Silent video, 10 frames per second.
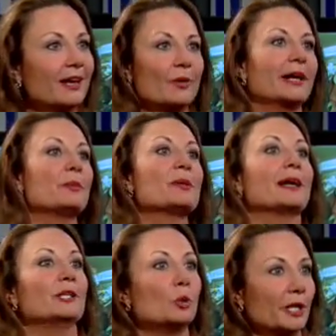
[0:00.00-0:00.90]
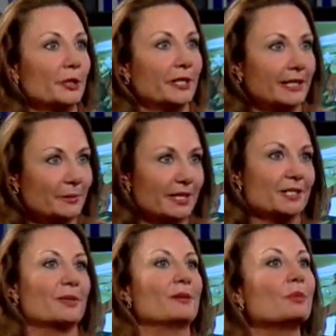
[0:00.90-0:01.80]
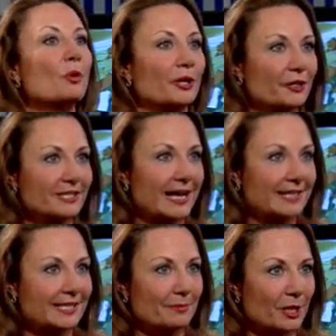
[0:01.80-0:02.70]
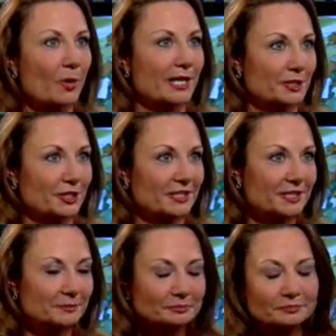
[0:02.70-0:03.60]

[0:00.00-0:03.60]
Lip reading: Oh, I can bring my lawyer in because my employer is asking me questions.